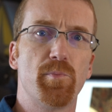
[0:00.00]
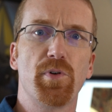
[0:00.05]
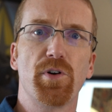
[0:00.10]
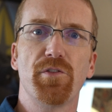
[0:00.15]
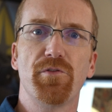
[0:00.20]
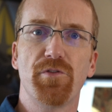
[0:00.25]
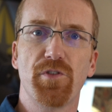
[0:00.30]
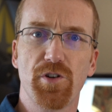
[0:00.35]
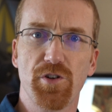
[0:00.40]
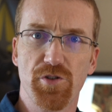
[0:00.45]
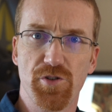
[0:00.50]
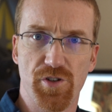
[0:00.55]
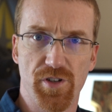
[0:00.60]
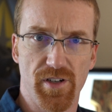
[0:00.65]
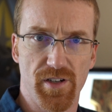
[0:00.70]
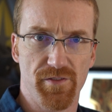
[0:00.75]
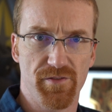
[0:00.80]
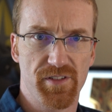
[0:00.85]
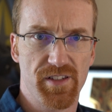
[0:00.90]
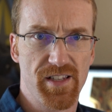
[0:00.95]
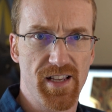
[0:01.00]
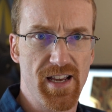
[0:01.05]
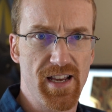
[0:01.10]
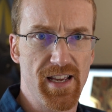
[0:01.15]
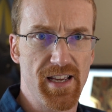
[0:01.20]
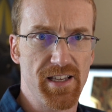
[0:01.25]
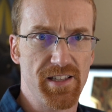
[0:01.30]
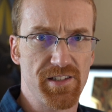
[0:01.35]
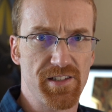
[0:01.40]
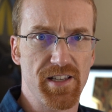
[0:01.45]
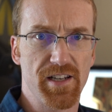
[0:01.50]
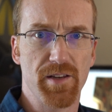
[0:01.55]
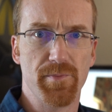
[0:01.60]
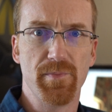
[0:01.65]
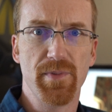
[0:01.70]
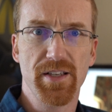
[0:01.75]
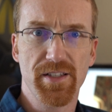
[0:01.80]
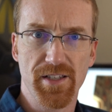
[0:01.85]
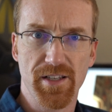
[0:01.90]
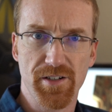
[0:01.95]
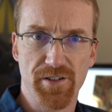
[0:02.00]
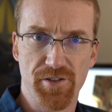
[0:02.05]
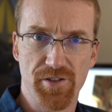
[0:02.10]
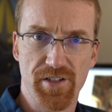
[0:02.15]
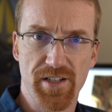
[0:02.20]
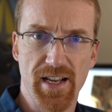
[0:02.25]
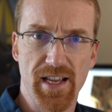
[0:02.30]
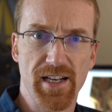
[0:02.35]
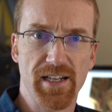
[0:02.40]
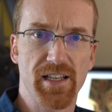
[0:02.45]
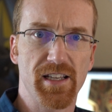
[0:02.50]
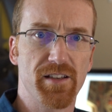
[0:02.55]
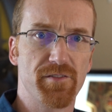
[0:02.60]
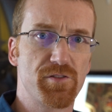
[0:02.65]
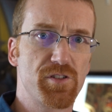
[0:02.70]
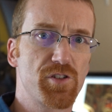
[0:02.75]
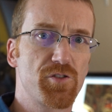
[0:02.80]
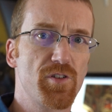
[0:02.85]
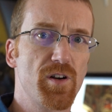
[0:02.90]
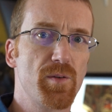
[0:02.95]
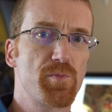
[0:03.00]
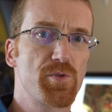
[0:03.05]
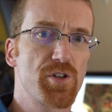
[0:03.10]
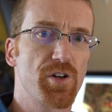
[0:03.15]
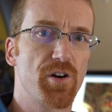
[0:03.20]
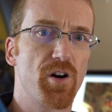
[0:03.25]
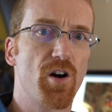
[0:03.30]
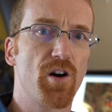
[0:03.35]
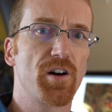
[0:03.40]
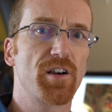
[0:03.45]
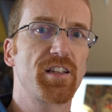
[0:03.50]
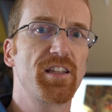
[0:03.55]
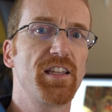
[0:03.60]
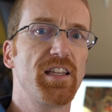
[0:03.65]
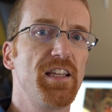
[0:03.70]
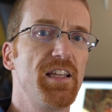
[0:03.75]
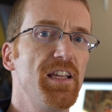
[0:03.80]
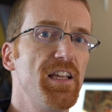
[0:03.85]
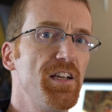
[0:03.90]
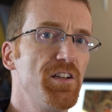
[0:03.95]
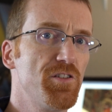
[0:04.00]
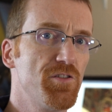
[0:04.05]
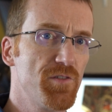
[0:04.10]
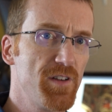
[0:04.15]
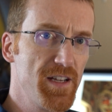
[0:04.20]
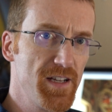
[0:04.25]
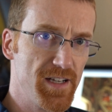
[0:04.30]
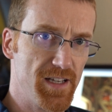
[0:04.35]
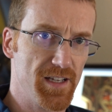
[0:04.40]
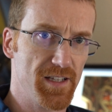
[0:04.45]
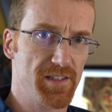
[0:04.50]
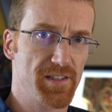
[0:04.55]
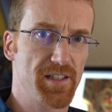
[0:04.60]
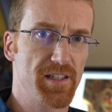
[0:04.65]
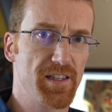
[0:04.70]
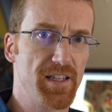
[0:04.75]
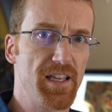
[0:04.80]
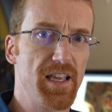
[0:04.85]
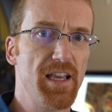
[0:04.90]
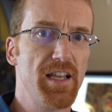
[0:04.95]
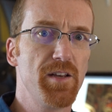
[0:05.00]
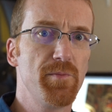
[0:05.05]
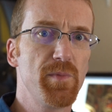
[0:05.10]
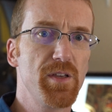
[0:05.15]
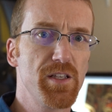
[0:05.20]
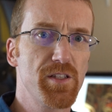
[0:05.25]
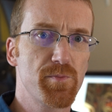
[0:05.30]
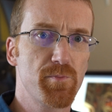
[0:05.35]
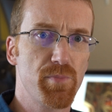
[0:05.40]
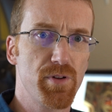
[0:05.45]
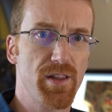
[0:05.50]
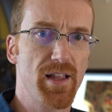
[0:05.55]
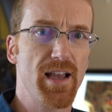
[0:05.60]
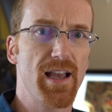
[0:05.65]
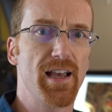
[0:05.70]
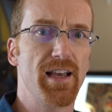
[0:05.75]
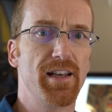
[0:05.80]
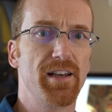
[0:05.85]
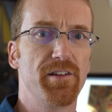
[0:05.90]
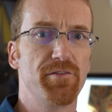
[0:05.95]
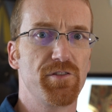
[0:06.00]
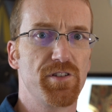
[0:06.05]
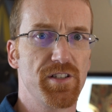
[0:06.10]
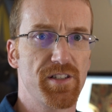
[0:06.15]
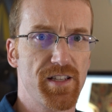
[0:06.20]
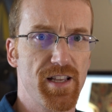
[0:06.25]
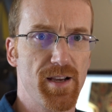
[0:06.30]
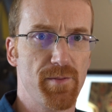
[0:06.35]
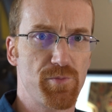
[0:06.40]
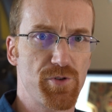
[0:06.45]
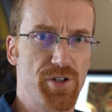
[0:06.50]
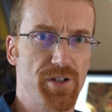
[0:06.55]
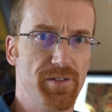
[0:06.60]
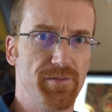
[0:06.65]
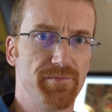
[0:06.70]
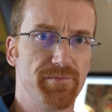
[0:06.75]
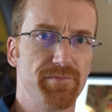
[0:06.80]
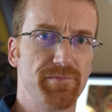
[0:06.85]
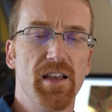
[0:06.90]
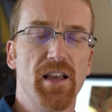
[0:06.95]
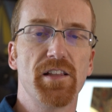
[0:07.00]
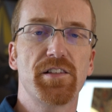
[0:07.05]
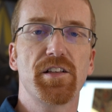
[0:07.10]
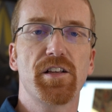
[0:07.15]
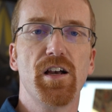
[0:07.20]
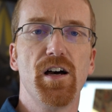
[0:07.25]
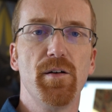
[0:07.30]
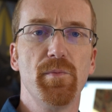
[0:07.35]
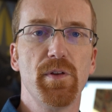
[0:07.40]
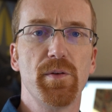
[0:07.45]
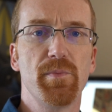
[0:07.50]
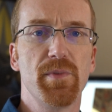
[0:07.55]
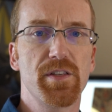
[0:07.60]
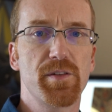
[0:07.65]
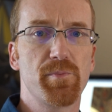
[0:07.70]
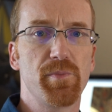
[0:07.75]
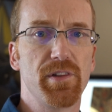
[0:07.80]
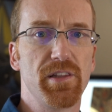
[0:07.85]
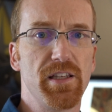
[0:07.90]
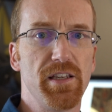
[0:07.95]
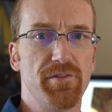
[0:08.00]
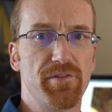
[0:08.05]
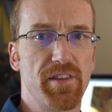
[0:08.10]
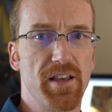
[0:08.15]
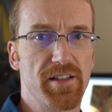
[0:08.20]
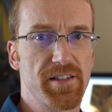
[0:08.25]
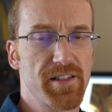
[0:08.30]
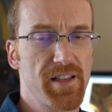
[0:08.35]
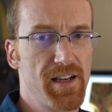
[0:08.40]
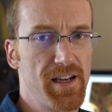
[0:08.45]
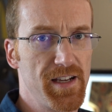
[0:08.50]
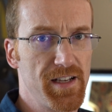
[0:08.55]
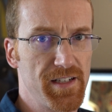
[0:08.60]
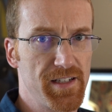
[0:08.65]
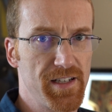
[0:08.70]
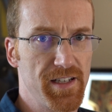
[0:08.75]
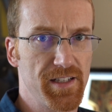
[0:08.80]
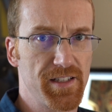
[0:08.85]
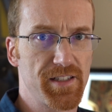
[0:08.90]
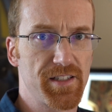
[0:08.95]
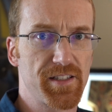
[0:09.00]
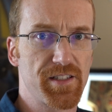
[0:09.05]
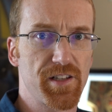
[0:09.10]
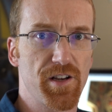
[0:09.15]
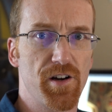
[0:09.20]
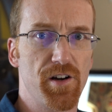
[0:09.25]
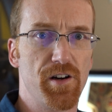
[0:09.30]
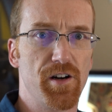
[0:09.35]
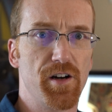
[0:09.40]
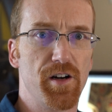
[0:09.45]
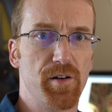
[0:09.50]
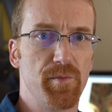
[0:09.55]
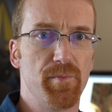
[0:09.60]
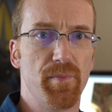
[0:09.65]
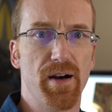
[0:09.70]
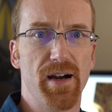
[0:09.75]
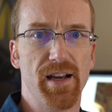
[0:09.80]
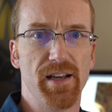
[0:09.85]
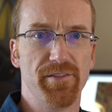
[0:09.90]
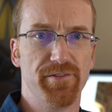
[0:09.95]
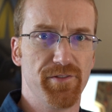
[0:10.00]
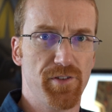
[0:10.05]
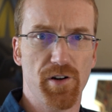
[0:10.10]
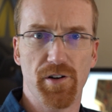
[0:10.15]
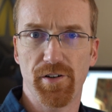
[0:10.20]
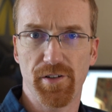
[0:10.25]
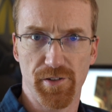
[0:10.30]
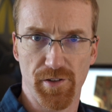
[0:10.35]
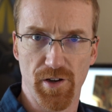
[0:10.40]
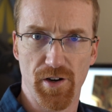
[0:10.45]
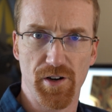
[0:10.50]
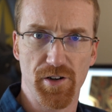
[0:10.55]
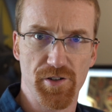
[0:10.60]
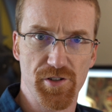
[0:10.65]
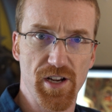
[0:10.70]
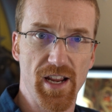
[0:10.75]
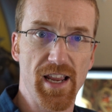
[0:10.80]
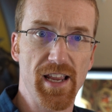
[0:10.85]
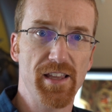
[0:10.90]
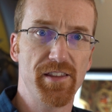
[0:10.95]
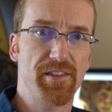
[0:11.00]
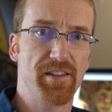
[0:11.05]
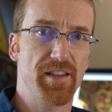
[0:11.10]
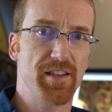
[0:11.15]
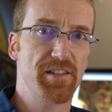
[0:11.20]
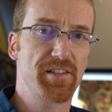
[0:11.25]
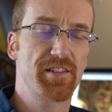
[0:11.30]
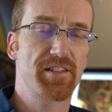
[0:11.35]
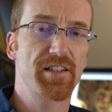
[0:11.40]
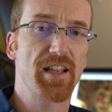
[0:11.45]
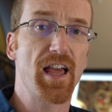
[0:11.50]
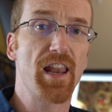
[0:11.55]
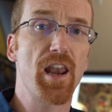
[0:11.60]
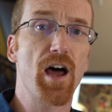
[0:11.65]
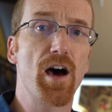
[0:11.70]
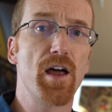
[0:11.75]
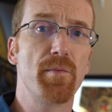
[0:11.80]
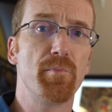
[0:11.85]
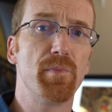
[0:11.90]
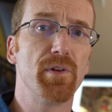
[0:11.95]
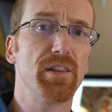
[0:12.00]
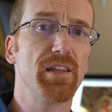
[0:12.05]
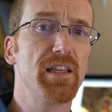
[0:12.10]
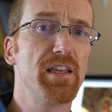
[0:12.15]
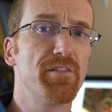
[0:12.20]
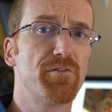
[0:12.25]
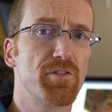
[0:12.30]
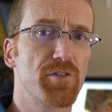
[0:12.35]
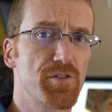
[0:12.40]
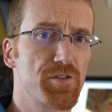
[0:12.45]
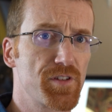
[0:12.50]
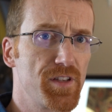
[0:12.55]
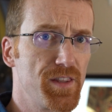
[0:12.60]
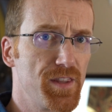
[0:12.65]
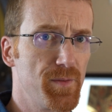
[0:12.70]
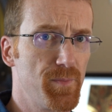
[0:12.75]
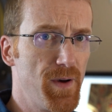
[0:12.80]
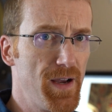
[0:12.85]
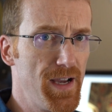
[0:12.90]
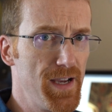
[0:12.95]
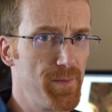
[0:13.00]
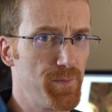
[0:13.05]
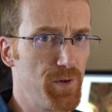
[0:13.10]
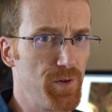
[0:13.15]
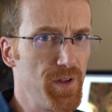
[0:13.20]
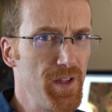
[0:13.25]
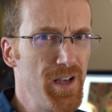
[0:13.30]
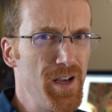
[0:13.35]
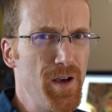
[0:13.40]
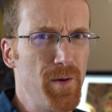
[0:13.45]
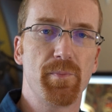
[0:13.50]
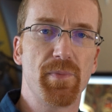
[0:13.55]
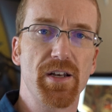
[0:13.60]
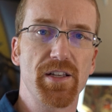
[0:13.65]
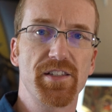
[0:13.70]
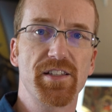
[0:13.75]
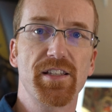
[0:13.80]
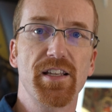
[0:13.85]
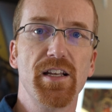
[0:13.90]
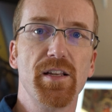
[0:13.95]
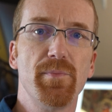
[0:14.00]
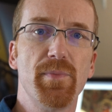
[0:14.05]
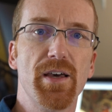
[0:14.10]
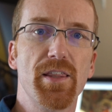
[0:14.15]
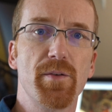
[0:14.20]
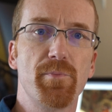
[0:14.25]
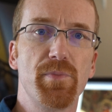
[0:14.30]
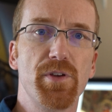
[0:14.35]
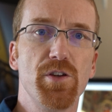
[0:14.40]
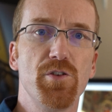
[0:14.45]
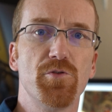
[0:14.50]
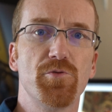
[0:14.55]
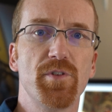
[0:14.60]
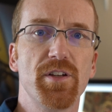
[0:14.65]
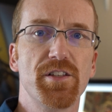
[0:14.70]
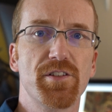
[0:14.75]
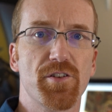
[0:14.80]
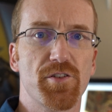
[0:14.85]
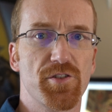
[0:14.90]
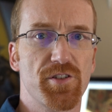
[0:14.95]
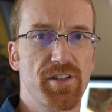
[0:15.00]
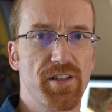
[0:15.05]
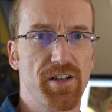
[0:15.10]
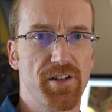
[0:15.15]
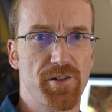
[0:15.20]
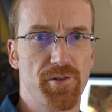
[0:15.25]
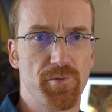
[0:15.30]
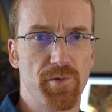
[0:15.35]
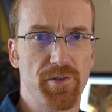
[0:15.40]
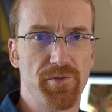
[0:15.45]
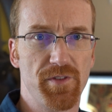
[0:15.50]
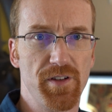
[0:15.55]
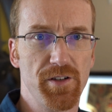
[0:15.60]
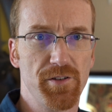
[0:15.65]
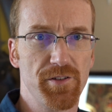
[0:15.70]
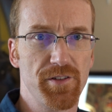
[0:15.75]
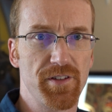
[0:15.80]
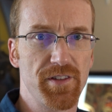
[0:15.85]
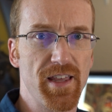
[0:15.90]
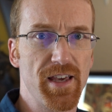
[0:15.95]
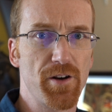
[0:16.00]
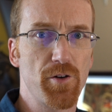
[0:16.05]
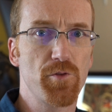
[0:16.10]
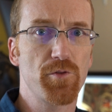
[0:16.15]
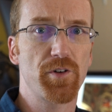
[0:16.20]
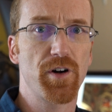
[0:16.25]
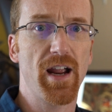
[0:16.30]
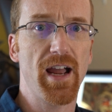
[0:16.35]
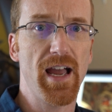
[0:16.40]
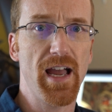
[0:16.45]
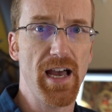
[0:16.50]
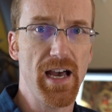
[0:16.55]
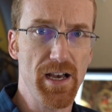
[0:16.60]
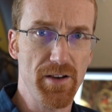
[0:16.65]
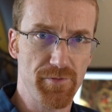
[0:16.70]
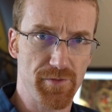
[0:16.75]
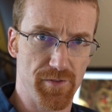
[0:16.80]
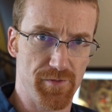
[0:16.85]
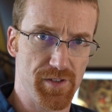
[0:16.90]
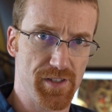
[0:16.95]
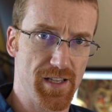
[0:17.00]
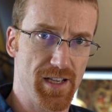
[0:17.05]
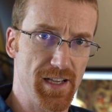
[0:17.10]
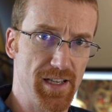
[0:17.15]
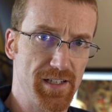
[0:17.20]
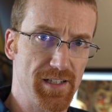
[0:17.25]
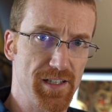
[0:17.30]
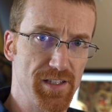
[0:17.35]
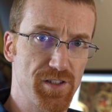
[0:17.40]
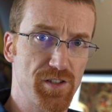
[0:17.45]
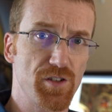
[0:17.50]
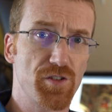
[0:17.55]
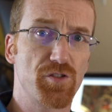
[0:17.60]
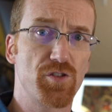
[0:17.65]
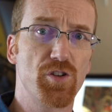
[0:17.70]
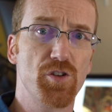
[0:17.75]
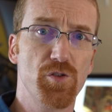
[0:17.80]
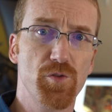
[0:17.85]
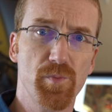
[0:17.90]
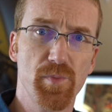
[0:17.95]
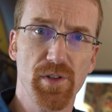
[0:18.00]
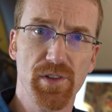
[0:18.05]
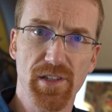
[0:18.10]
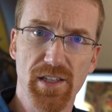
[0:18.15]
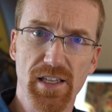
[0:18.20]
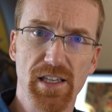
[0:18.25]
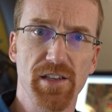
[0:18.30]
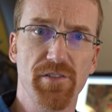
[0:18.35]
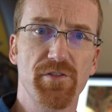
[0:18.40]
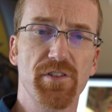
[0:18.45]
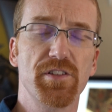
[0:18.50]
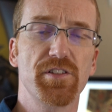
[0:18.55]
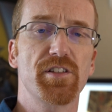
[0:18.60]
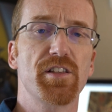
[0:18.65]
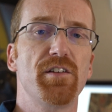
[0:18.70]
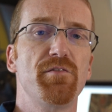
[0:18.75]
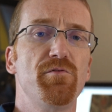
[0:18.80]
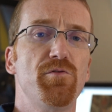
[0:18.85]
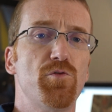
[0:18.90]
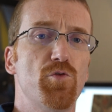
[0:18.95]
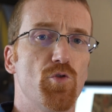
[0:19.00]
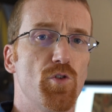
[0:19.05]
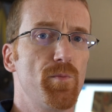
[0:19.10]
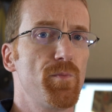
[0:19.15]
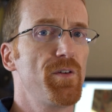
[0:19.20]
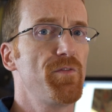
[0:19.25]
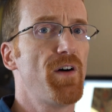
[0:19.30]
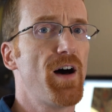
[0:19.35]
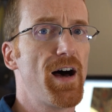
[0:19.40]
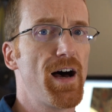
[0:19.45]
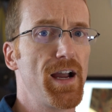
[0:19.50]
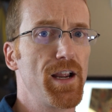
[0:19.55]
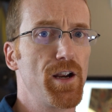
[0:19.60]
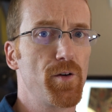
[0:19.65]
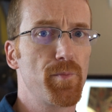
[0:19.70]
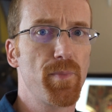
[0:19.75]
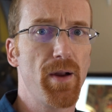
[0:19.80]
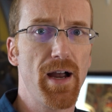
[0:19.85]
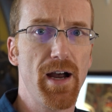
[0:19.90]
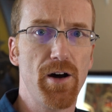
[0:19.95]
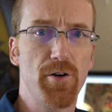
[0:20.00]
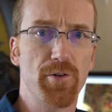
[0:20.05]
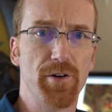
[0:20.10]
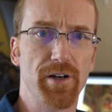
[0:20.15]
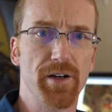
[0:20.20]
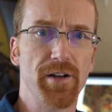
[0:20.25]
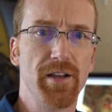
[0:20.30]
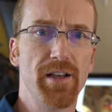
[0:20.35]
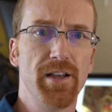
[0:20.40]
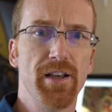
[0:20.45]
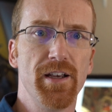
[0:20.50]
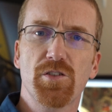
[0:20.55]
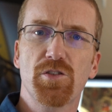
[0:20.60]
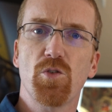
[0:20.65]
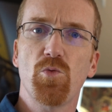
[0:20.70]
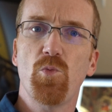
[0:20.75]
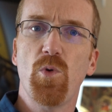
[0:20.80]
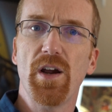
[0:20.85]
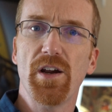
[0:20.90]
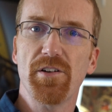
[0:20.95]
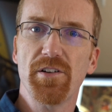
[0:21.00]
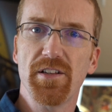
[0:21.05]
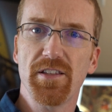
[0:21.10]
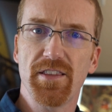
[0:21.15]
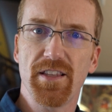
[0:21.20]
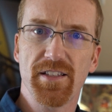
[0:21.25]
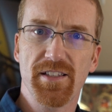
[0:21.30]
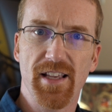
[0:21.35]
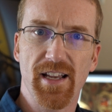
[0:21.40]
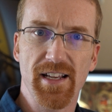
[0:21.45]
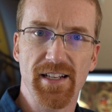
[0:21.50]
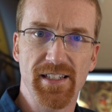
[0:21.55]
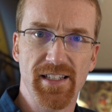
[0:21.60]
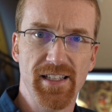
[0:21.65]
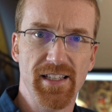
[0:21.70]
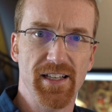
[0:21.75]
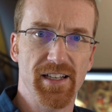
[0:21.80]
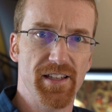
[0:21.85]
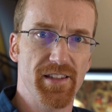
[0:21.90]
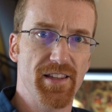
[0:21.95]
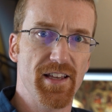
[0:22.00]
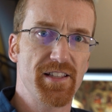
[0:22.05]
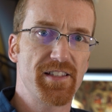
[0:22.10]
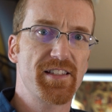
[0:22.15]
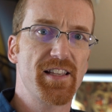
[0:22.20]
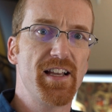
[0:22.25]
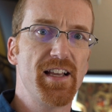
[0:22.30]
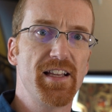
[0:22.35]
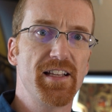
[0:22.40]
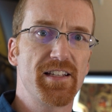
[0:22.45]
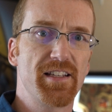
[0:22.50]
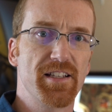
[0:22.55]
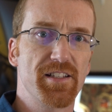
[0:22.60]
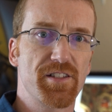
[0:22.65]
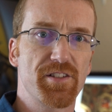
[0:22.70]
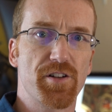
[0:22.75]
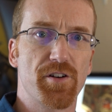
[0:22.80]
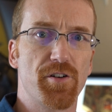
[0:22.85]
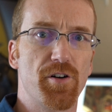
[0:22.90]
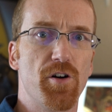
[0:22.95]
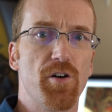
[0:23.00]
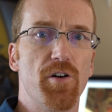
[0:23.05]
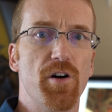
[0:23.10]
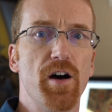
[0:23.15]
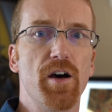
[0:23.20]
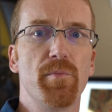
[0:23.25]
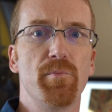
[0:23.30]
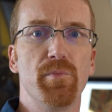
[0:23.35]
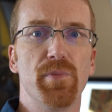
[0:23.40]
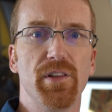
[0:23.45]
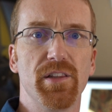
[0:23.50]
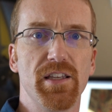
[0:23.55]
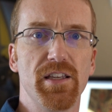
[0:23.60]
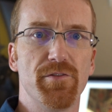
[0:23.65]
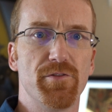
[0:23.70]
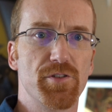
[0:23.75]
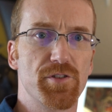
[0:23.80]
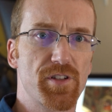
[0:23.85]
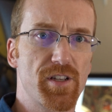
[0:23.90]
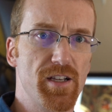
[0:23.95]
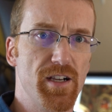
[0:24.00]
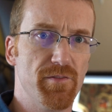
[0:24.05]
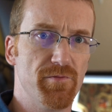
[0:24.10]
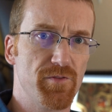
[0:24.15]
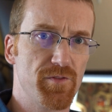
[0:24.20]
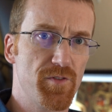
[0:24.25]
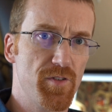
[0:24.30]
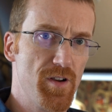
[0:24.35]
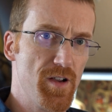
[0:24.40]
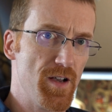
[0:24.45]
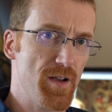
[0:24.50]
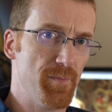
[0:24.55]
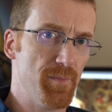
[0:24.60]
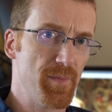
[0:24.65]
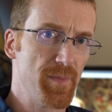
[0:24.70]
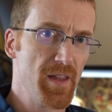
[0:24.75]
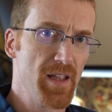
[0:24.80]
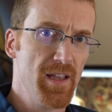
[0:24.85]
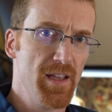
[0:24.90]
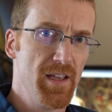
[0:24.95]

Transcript: perversion of science and a misunderstanding of Scripture are key ingredients in the enemy's plan of deception. It's a common misbelief that scientists are, by far and large, atheists and unbelievers in the Bible, but a study by the Pew Research Center revealed that over half of scientists do believe in some form of higher power. So, where did this idea that scientists are all unbelievers come from?